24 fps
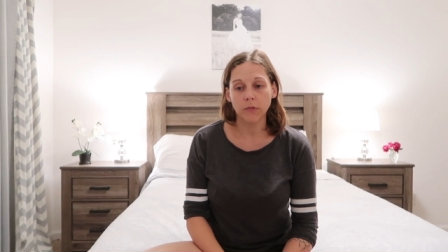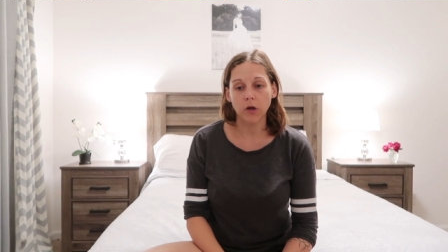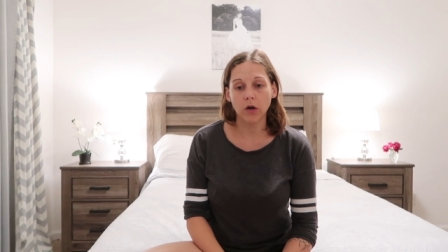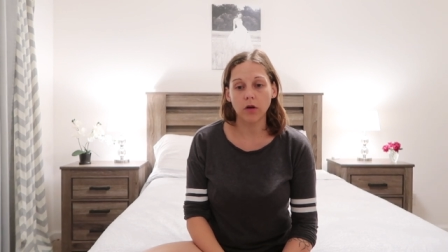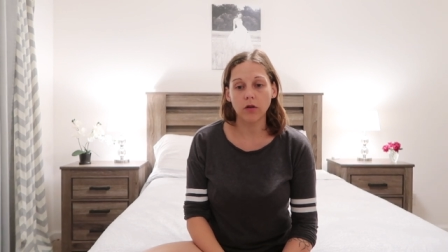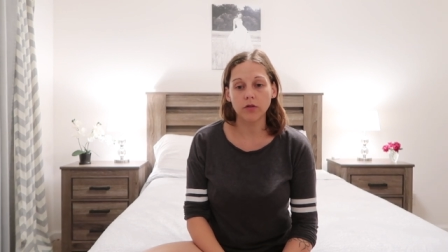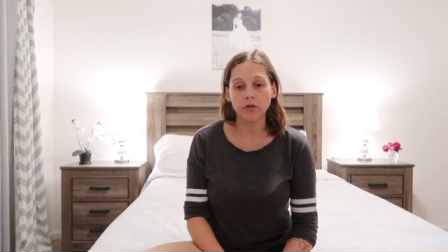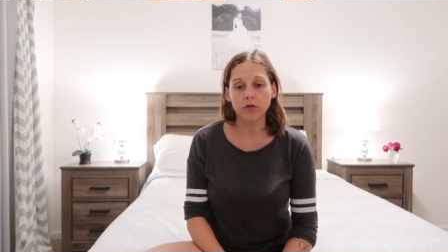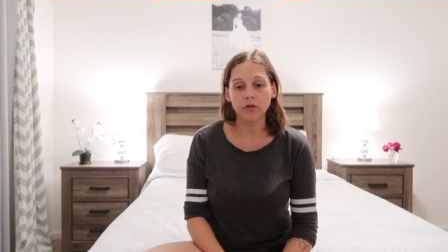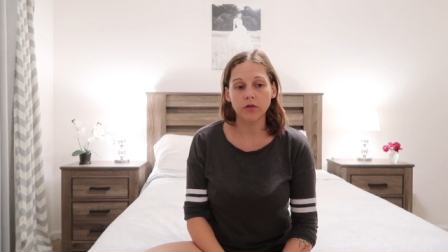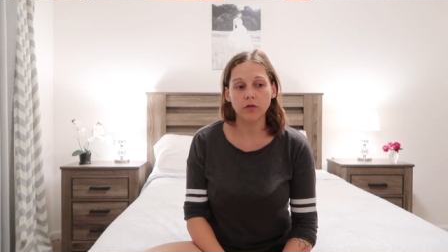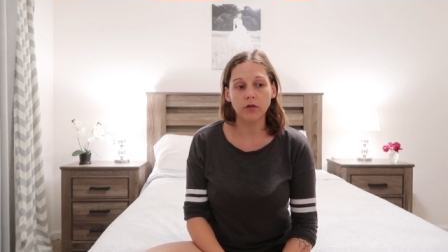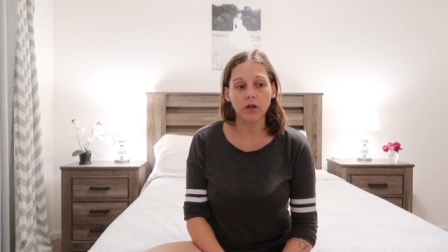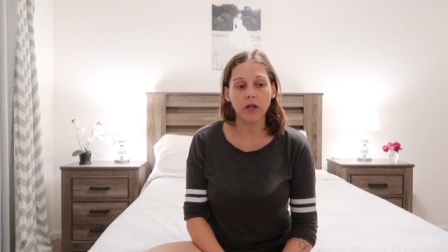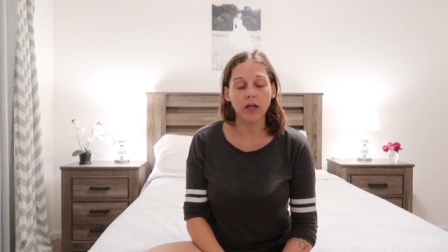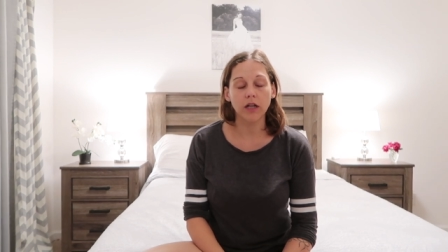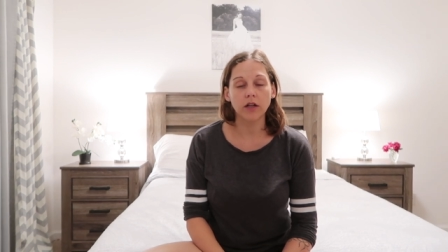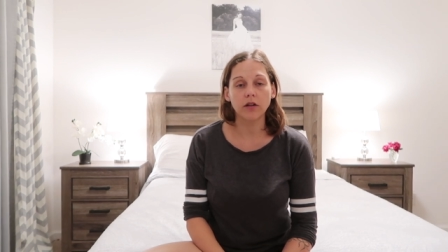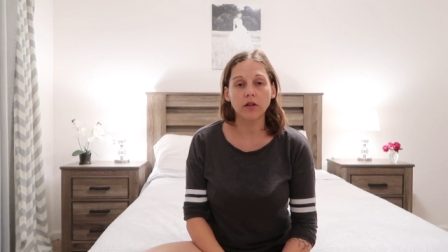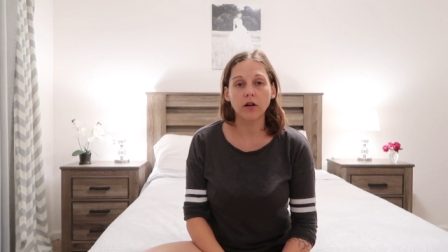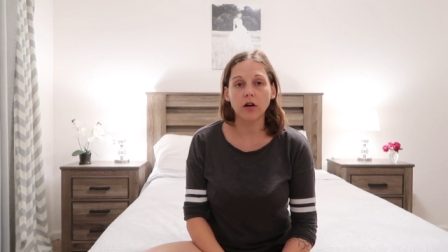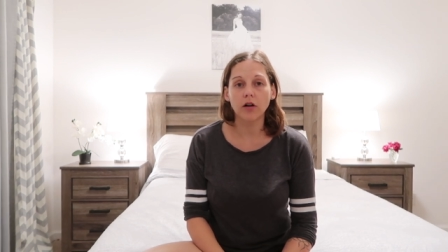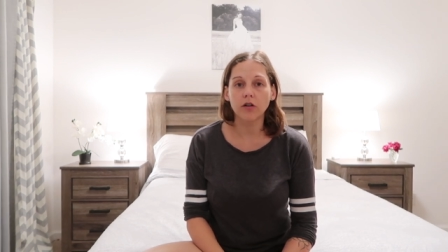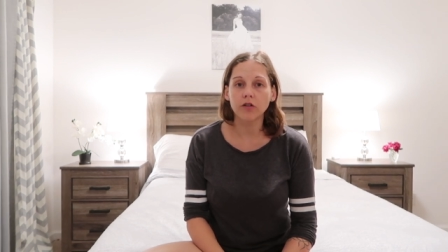also
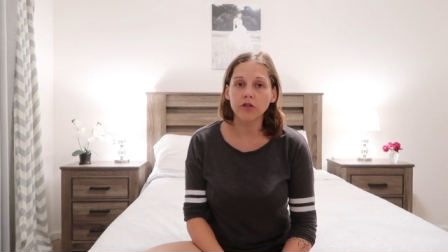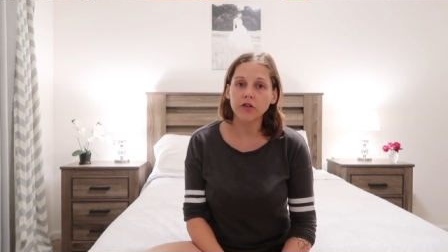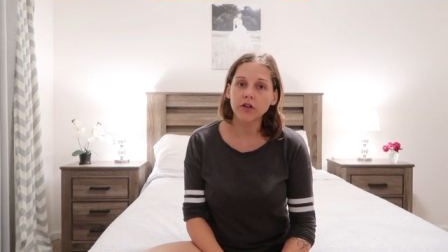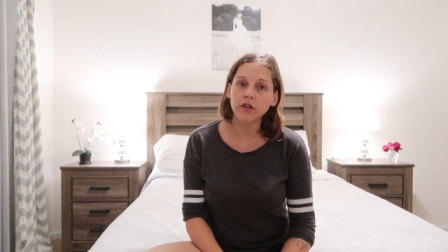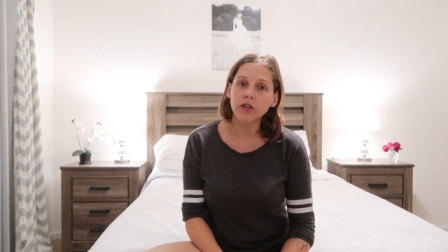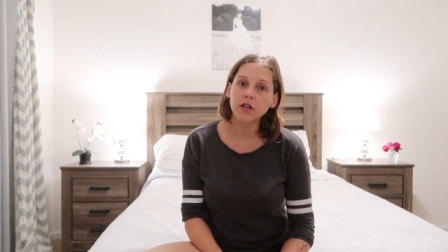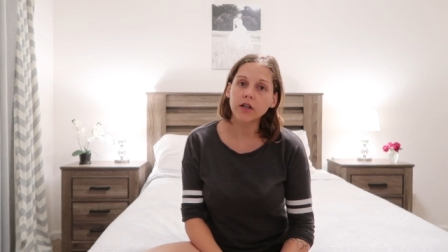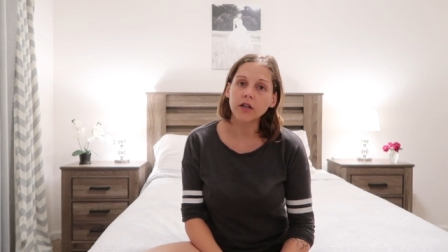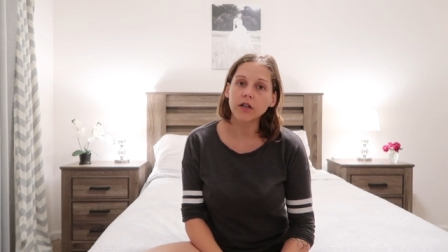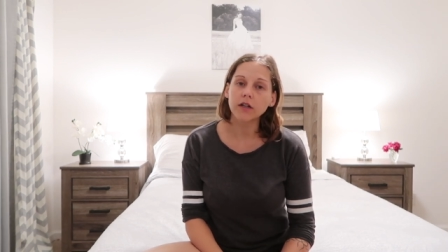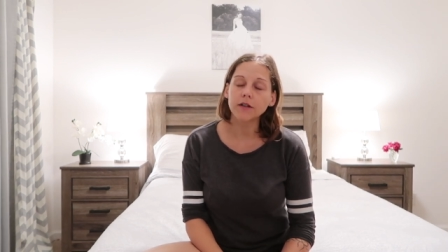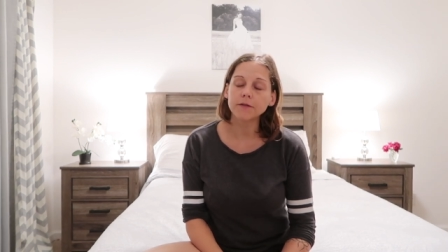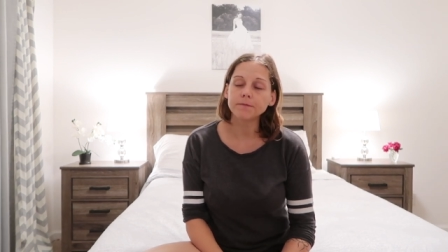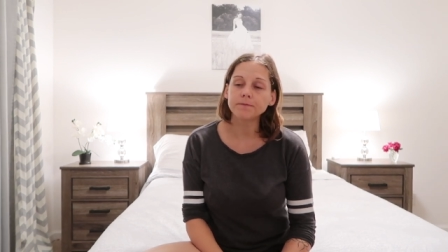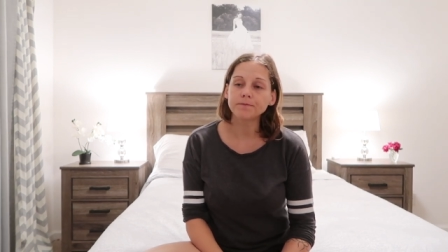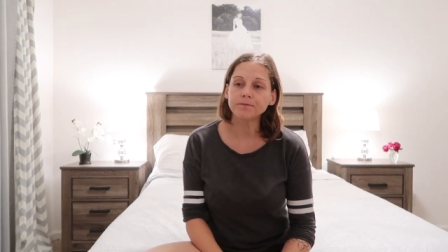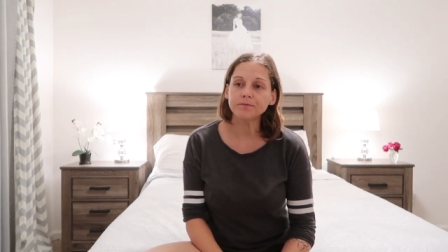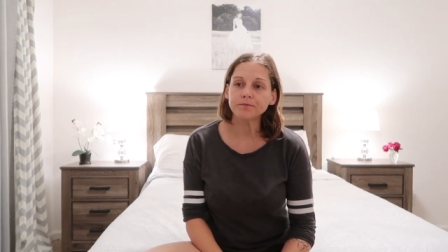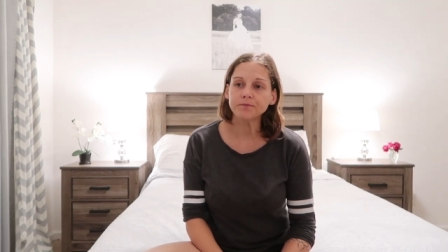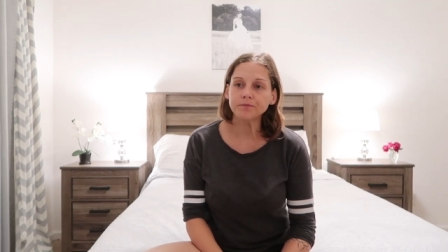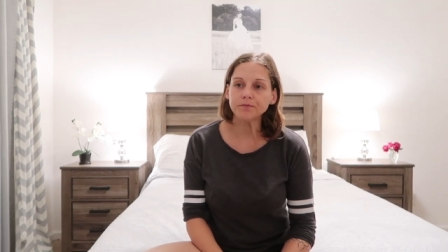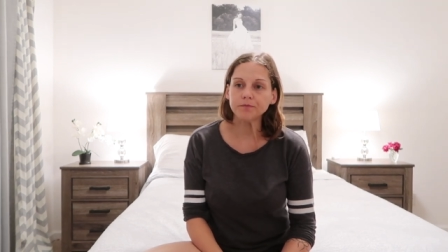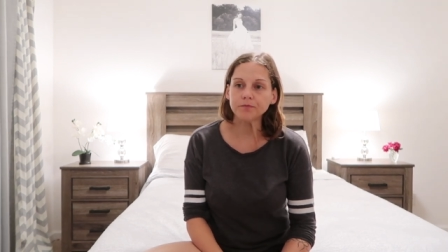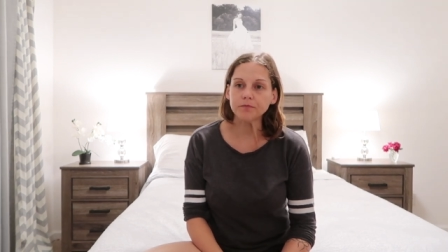like nausea
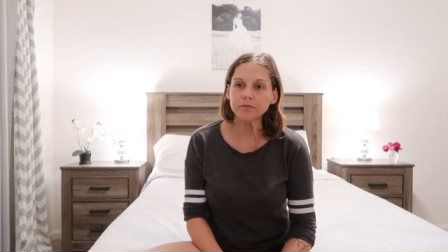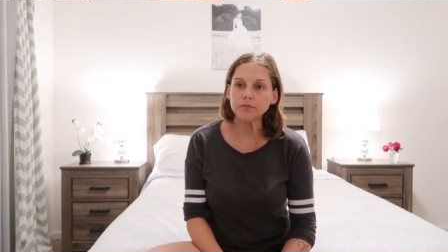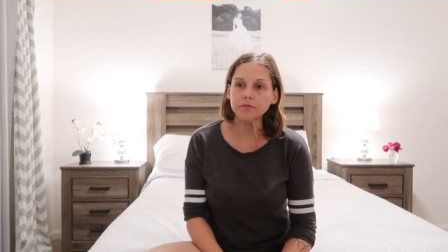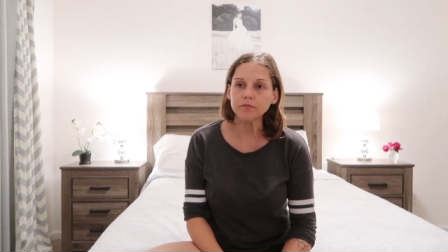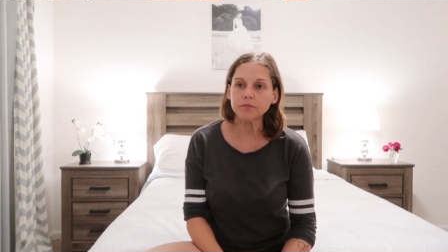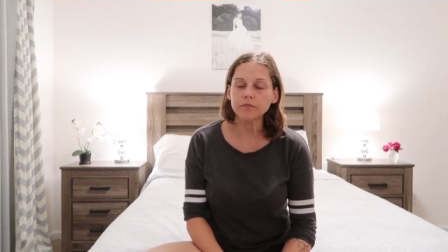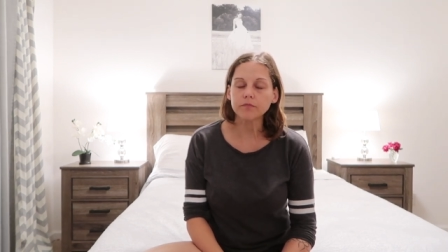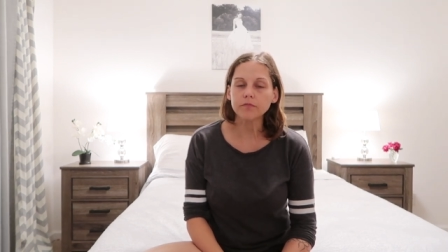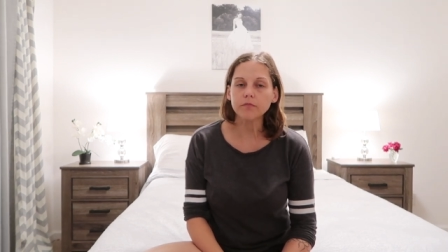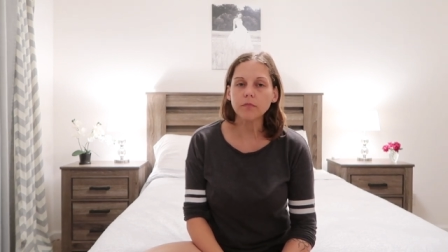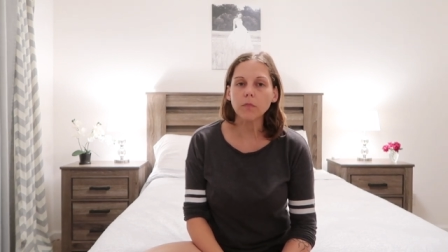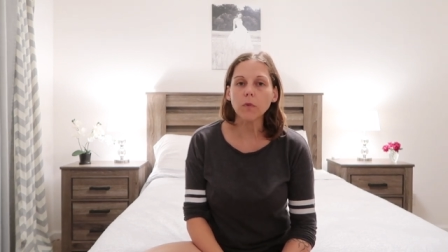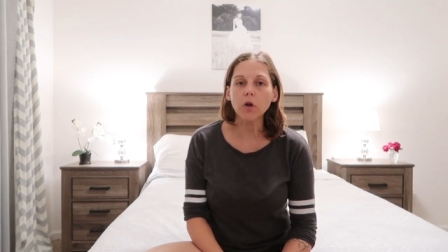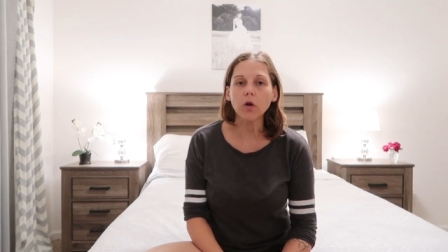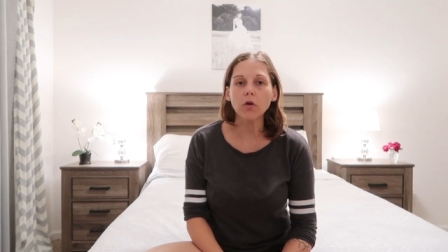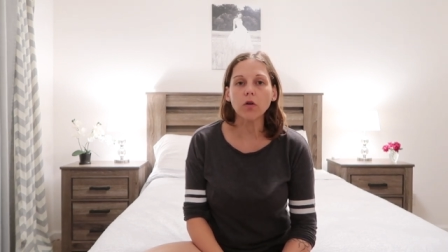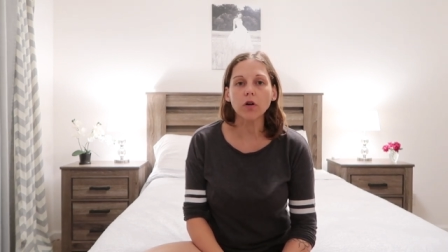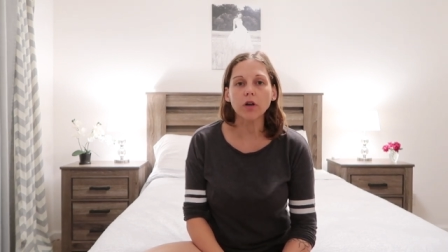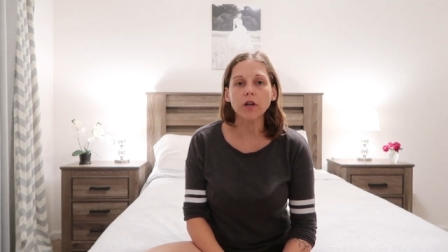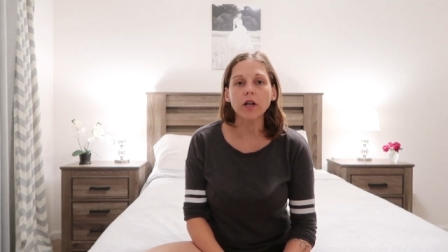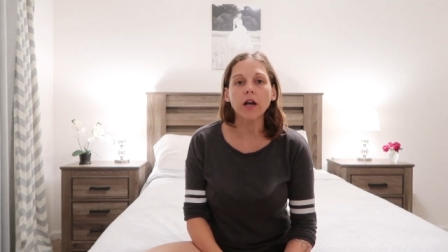or